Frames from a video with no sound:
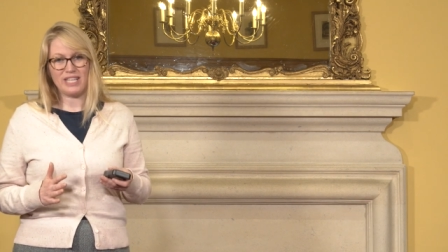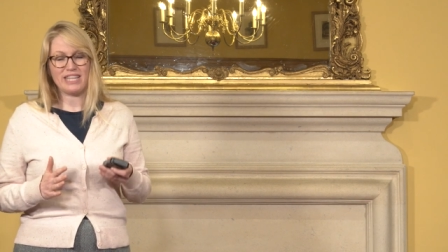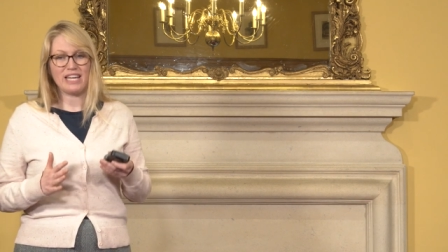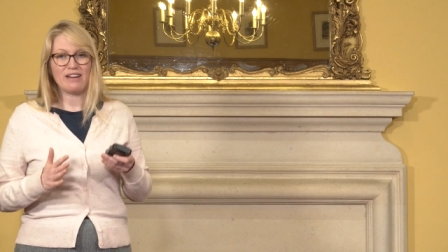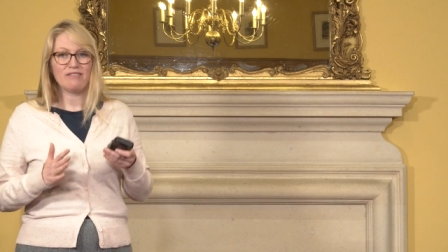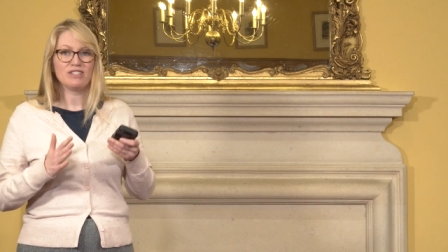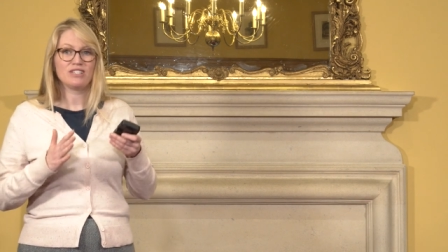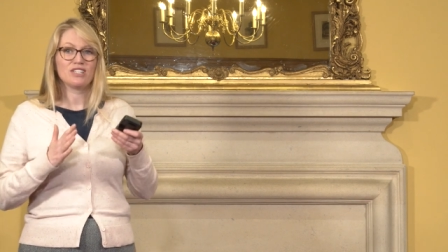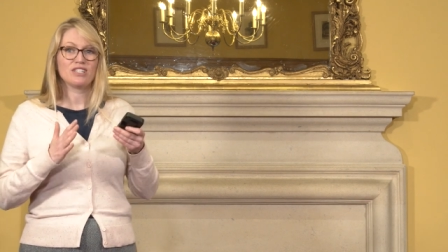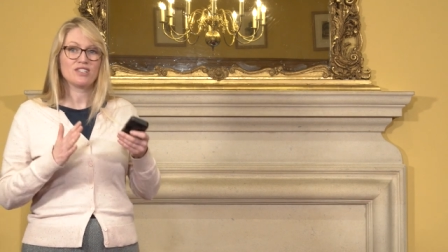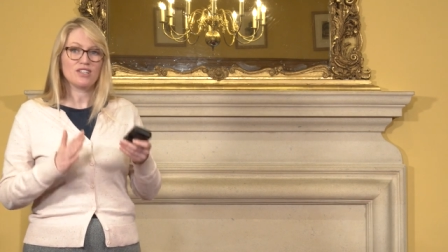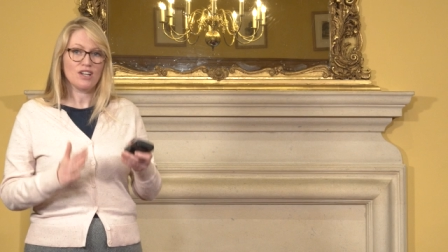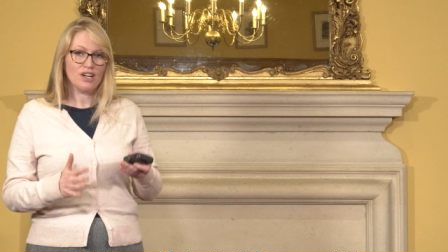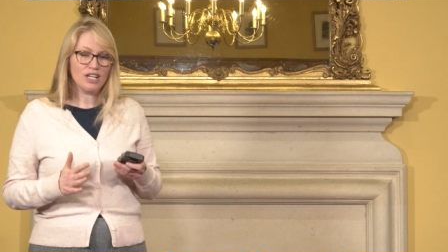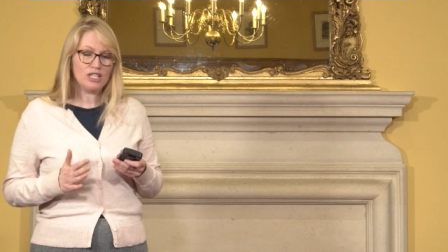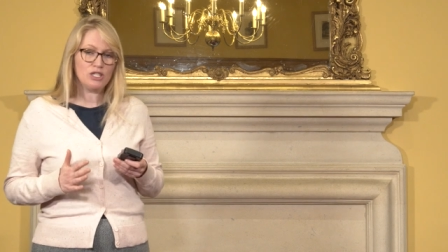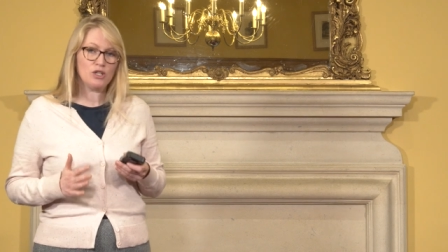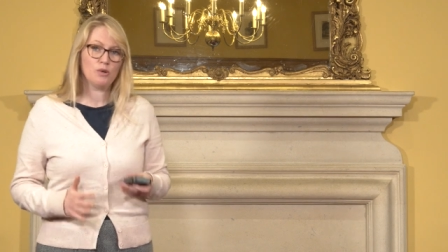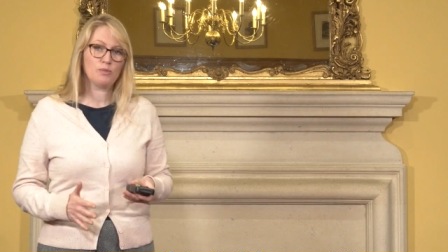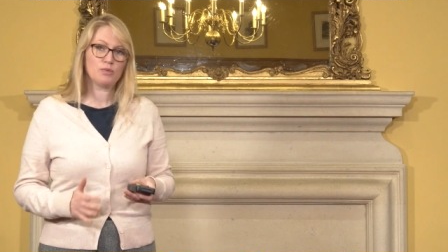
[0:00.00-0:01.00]
There are
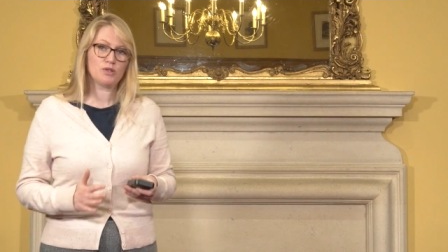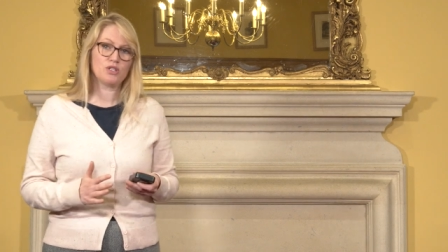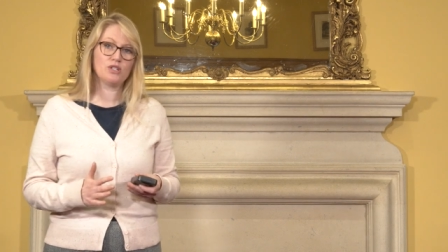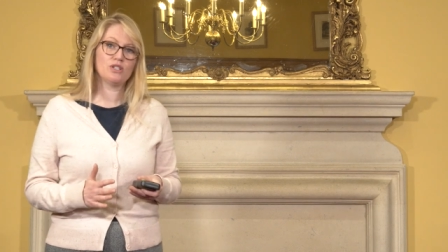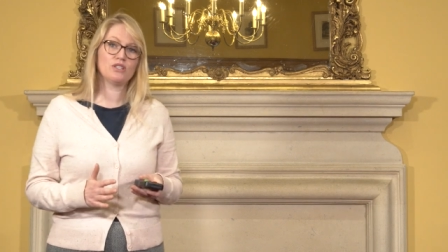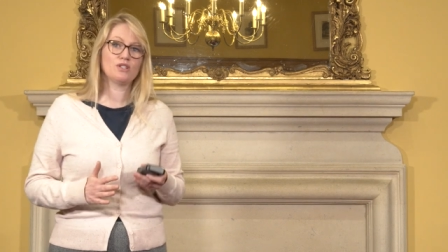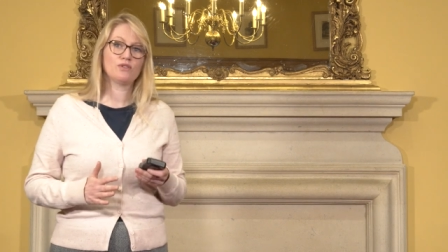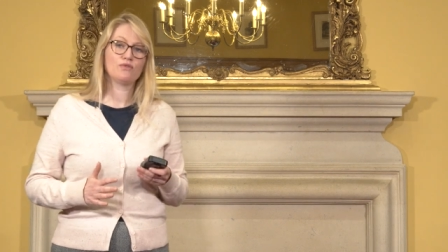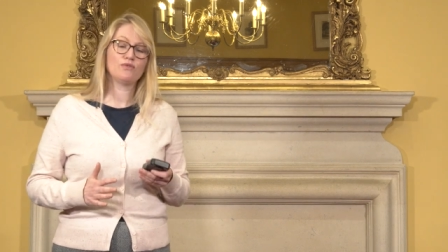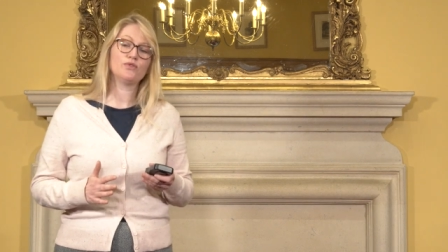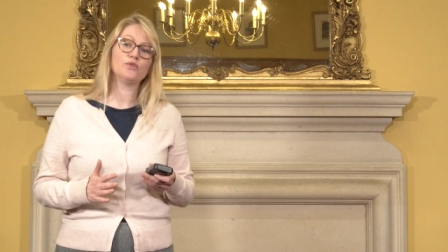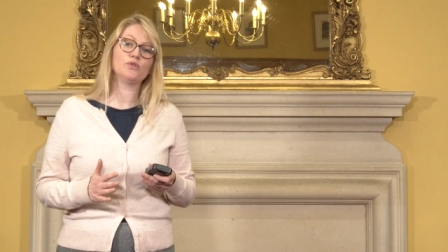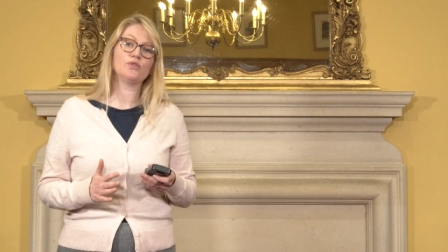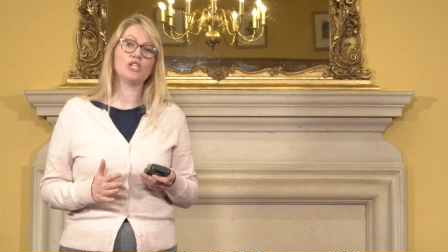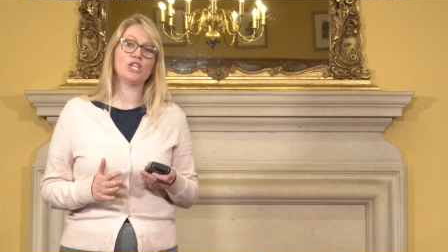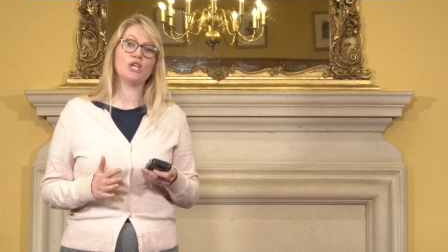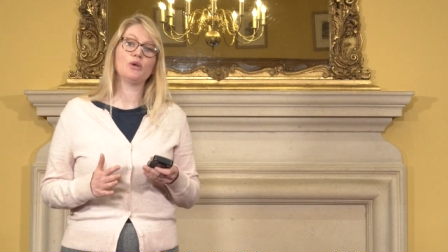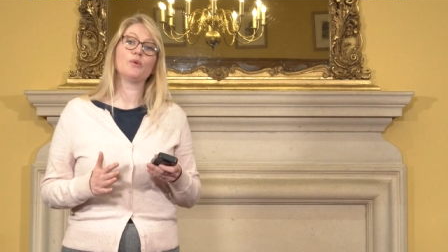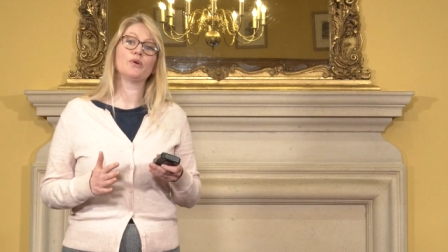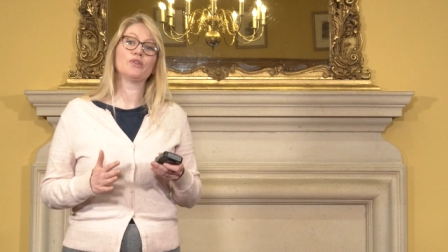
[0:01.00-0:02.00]
design options for
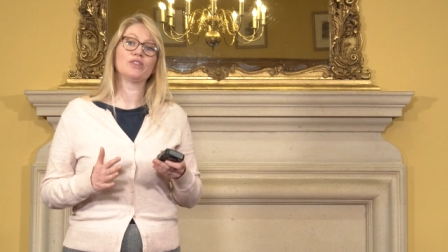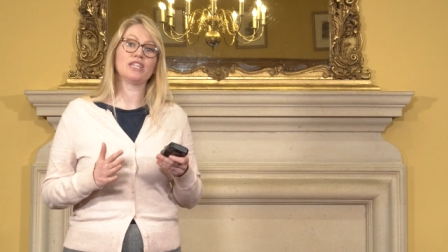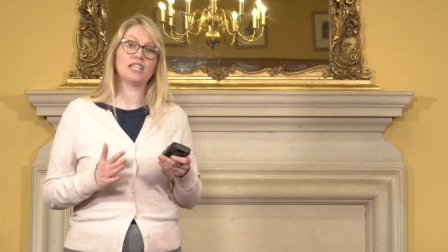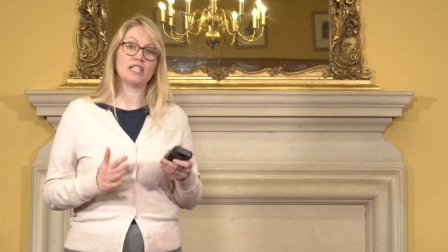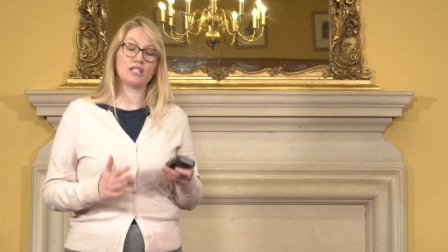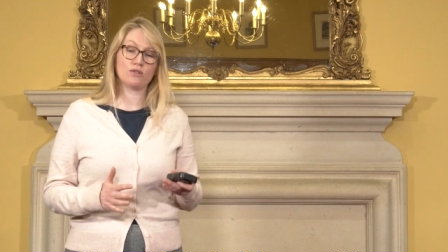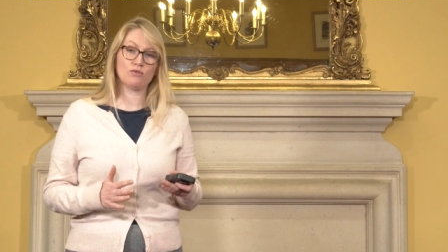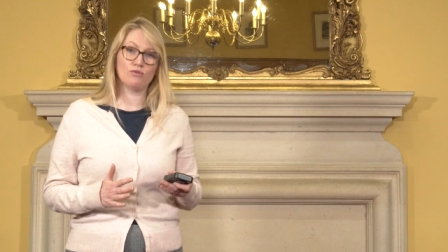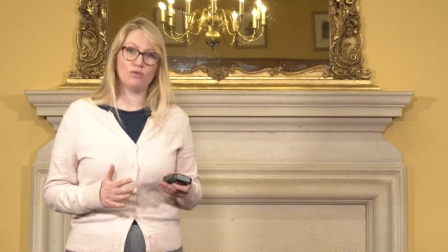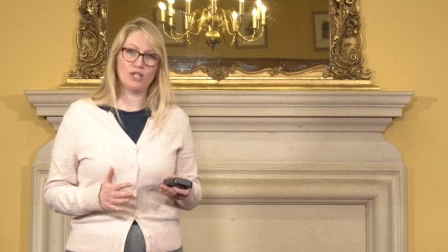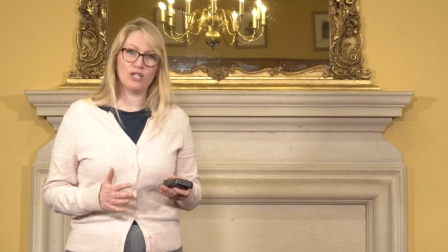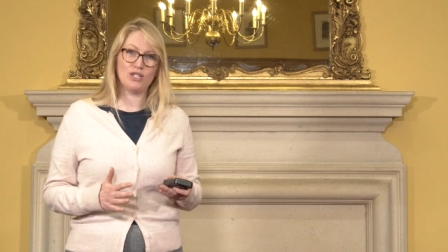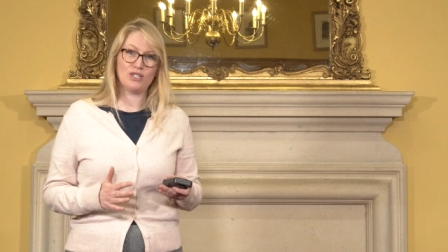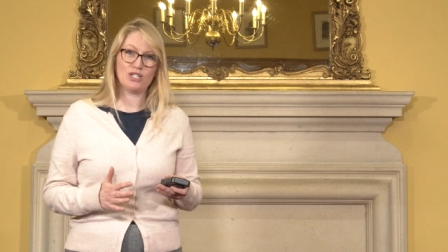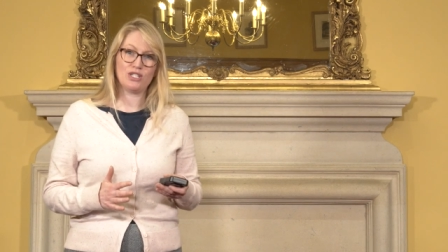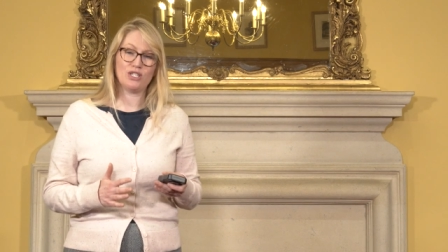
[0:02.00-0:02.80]
you on this route.